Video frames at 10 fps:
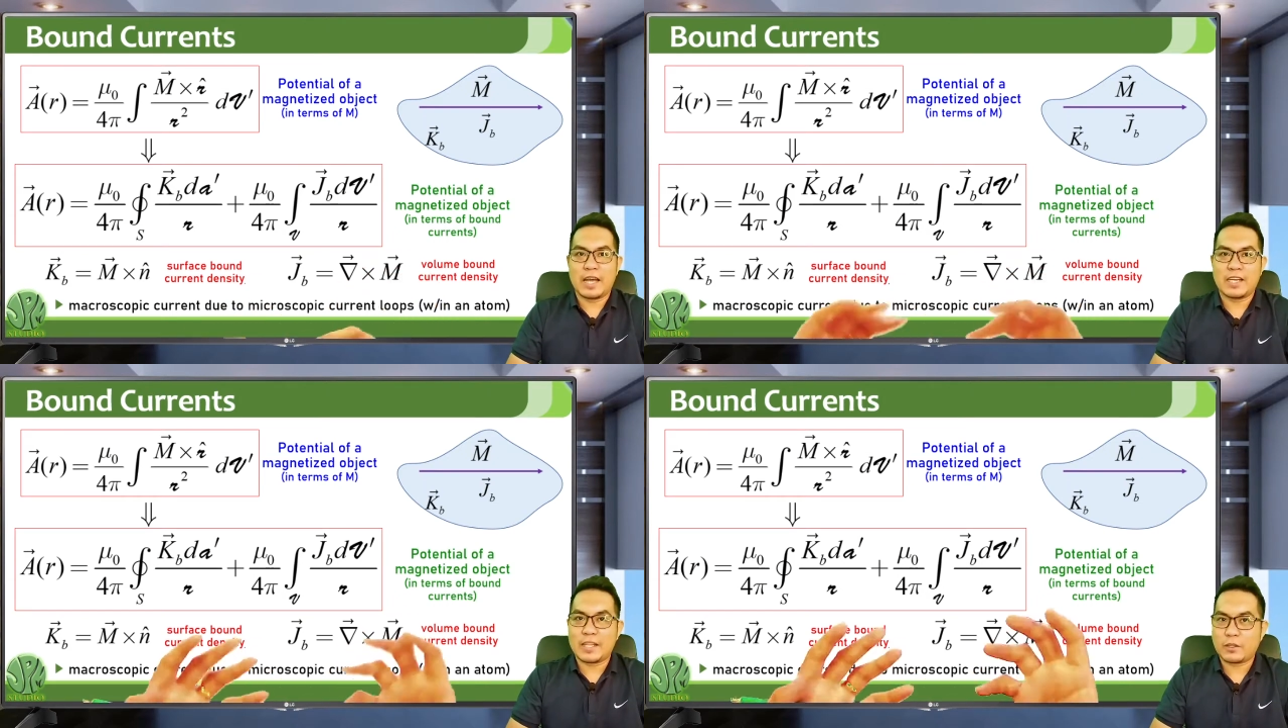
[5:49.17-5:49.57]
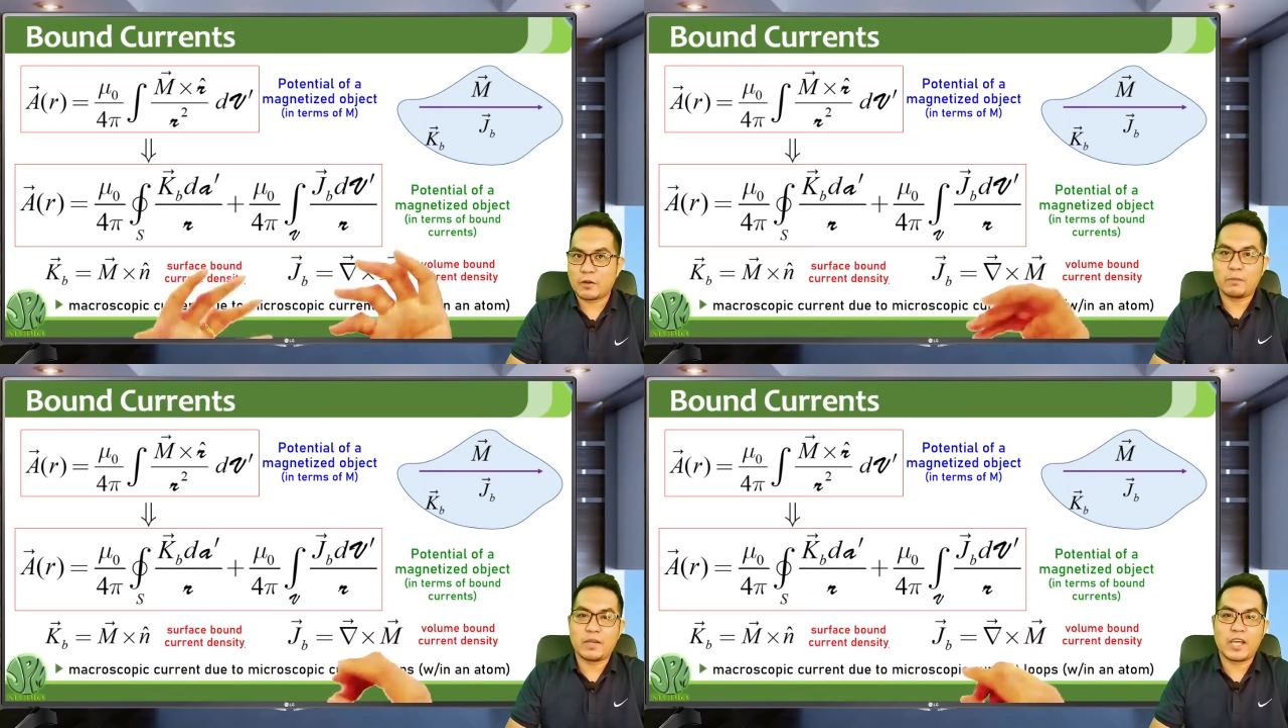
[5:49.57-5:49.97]
net
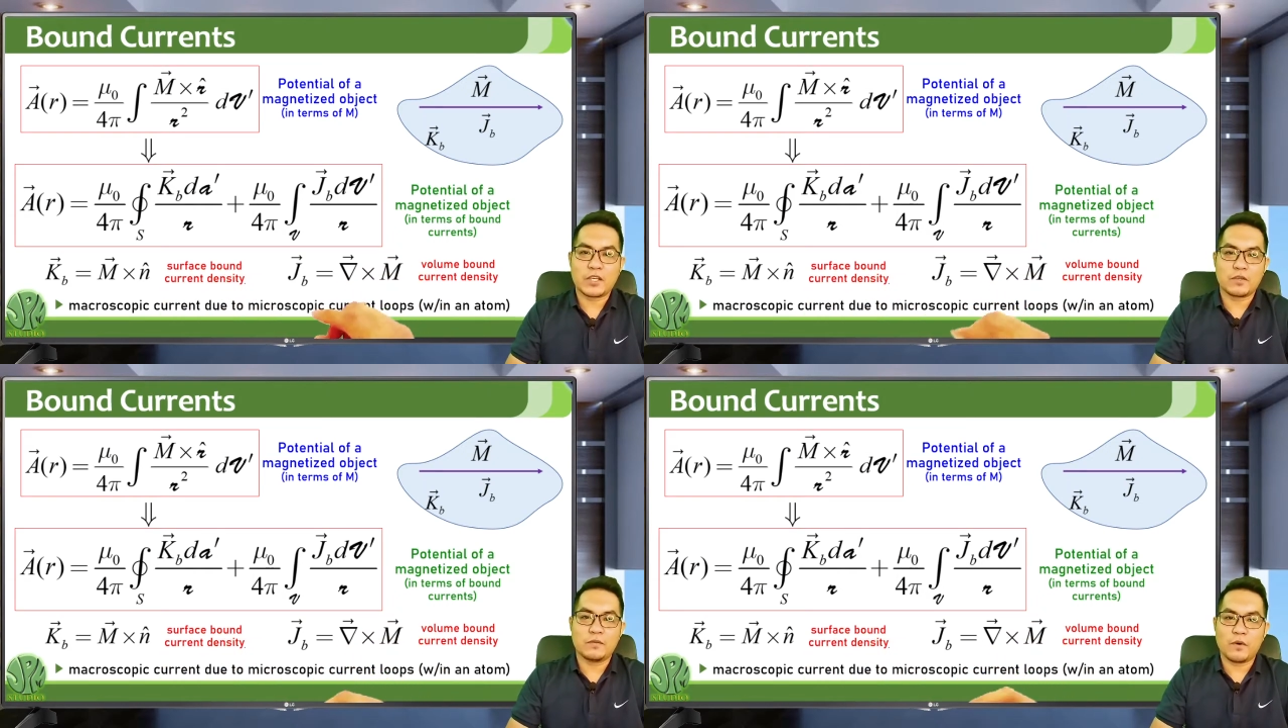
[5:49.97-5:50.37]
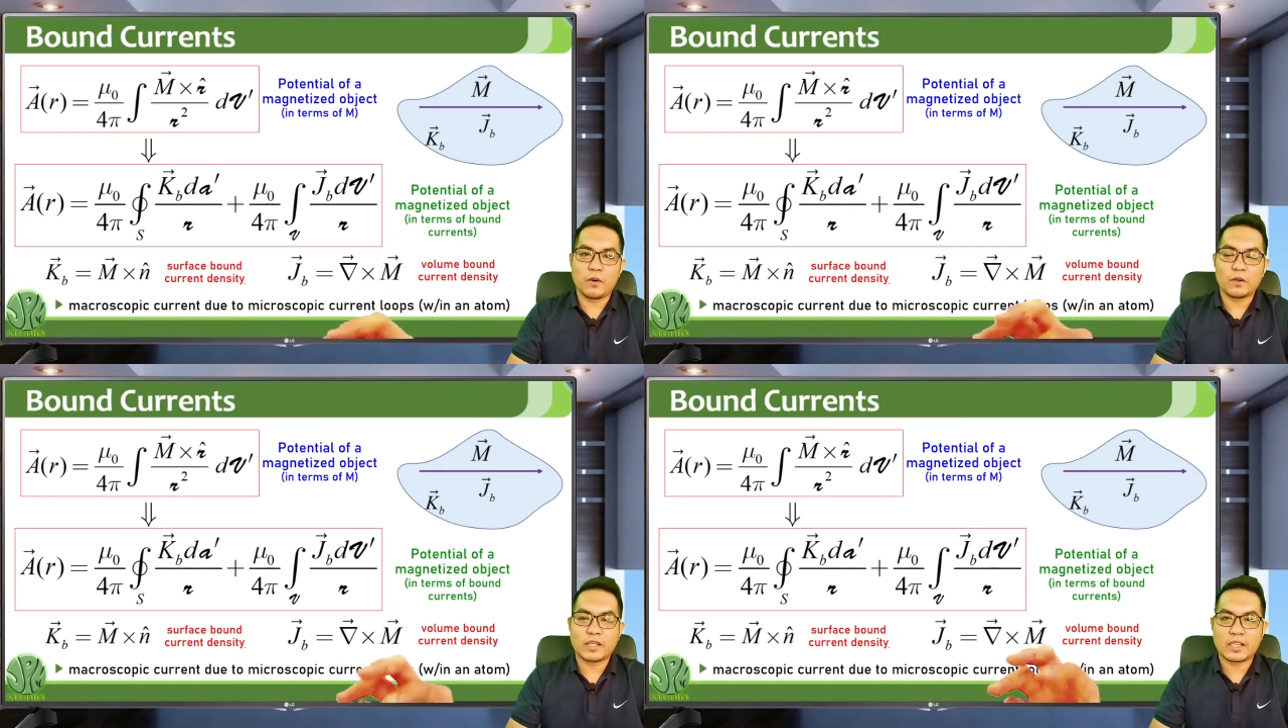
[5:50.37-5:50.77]
combination of
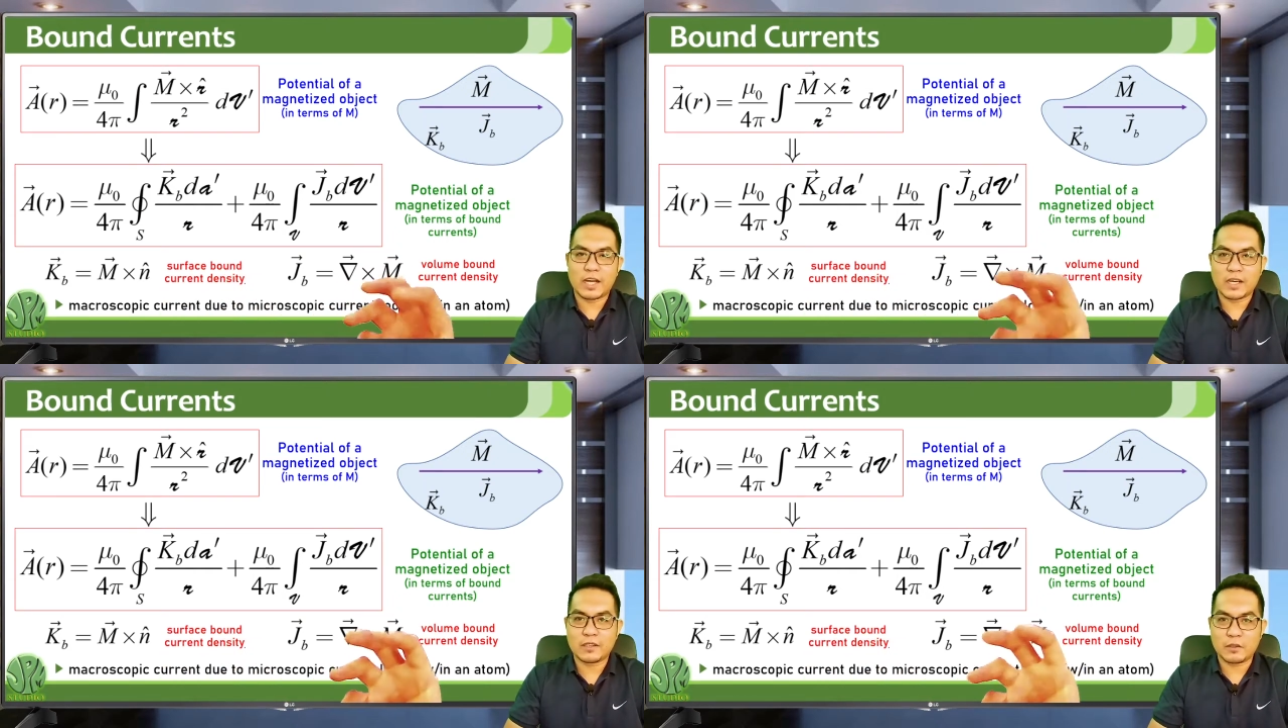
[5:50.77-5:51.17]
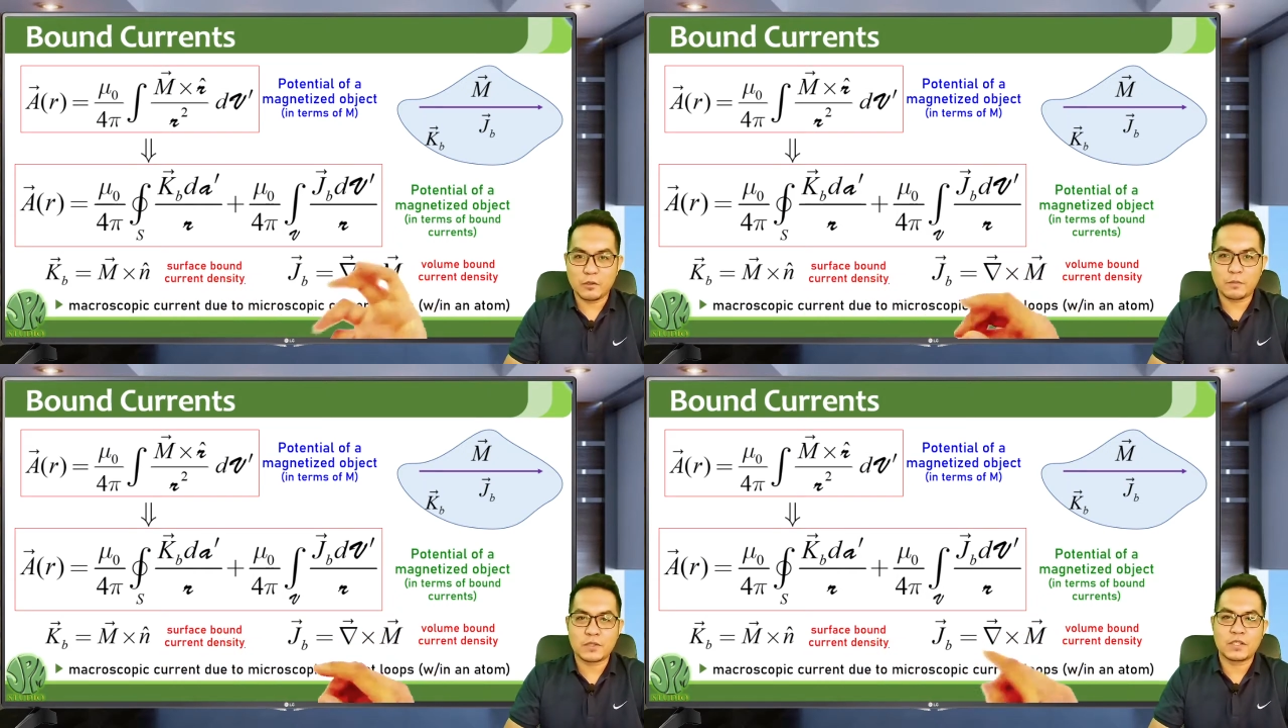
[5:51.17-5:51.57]
all the current
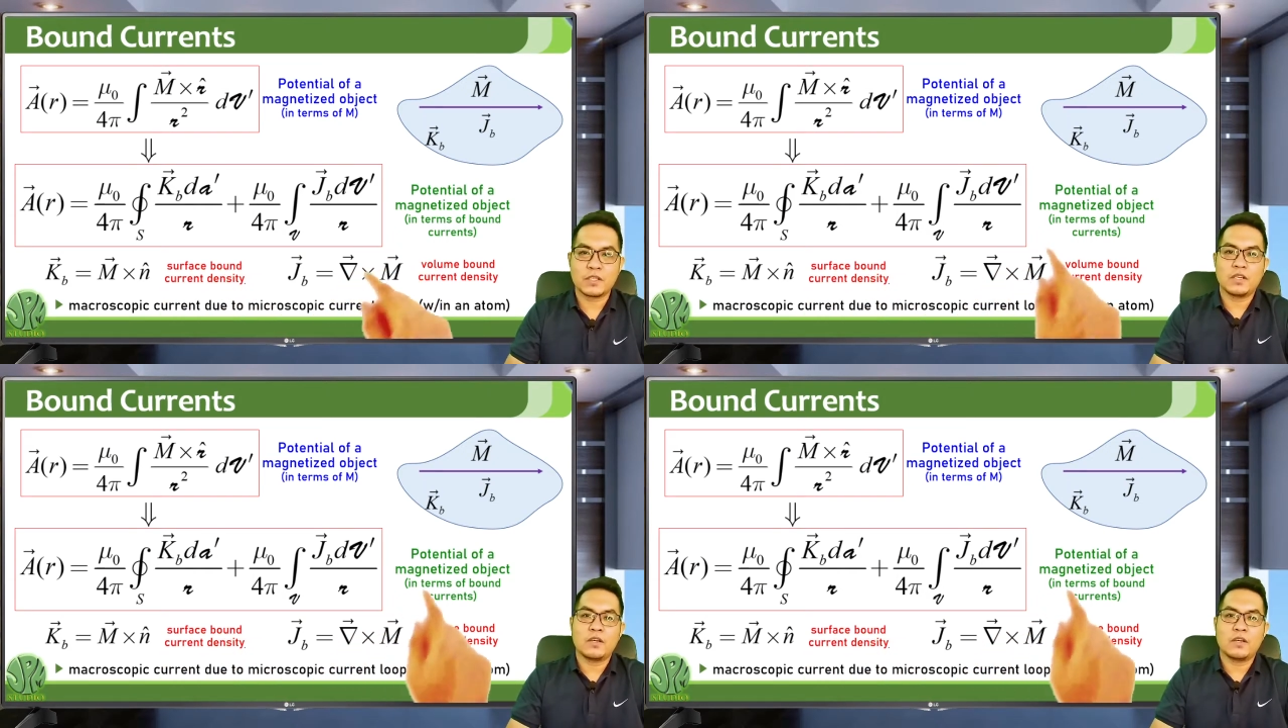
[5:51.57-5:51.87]
loops